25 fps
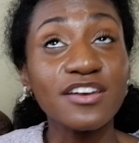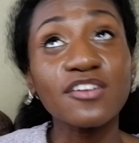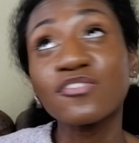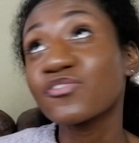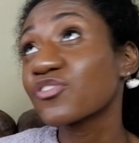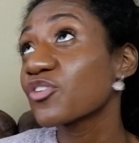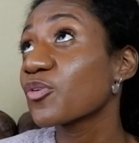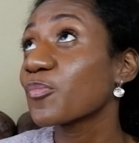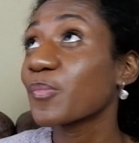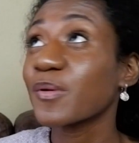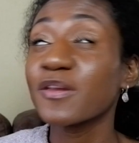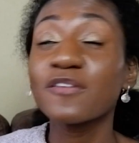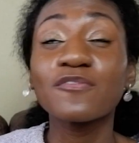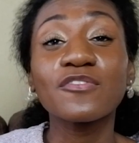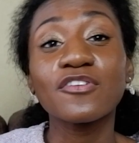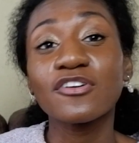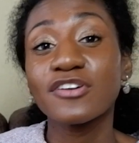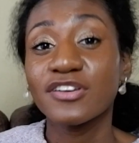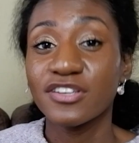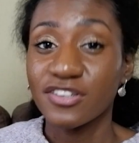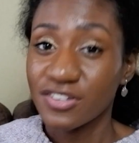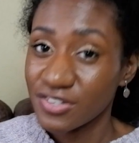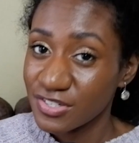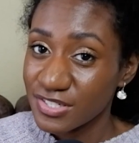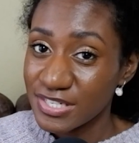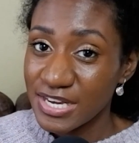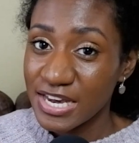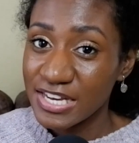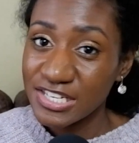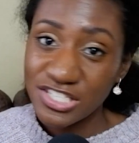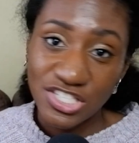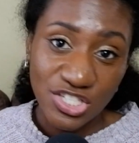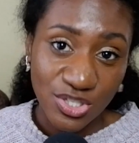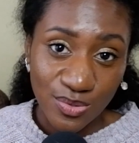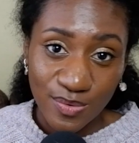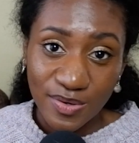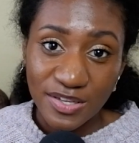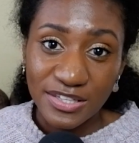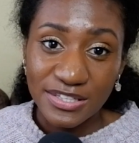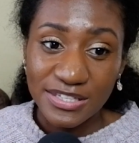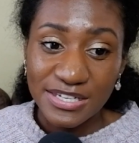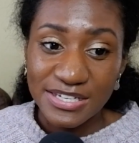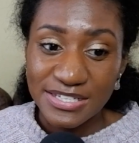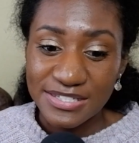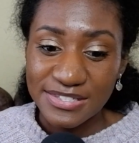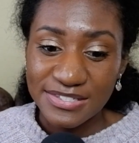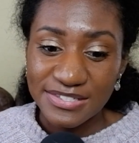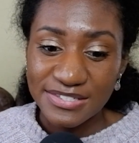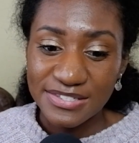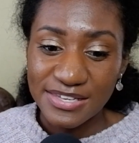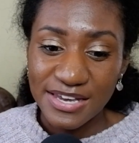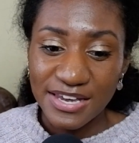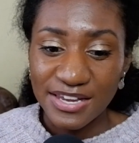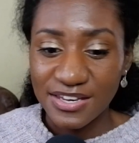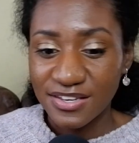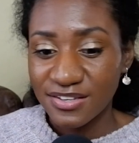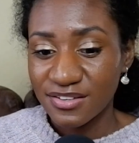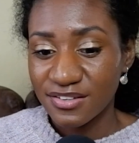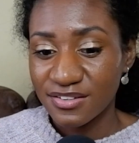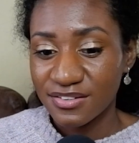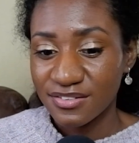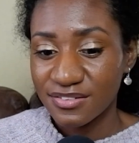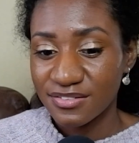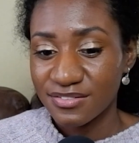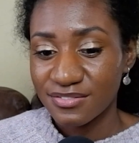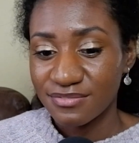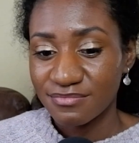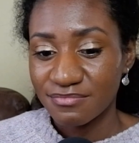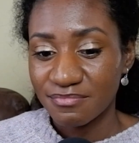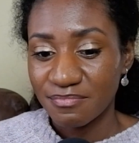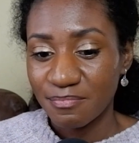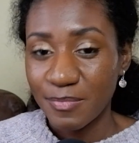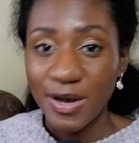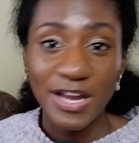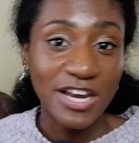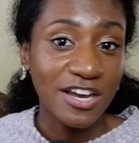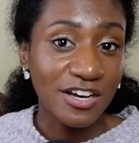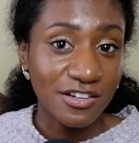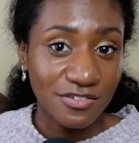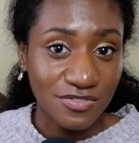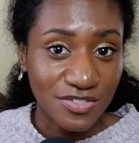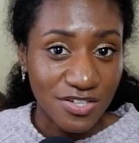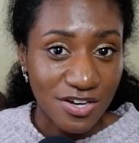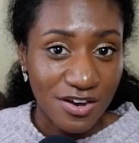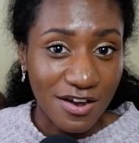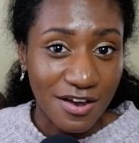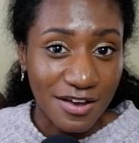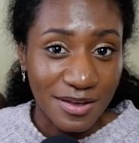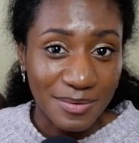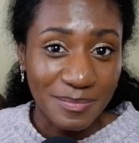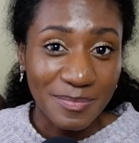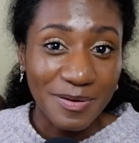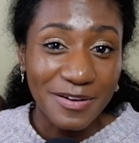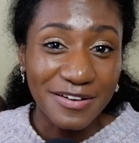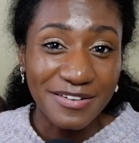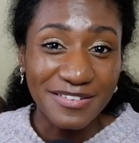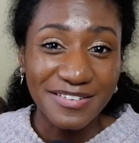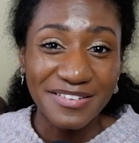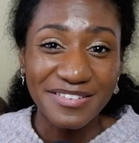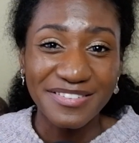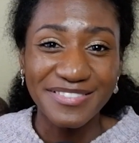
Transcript: I have not been very good at doing this in my lifetime.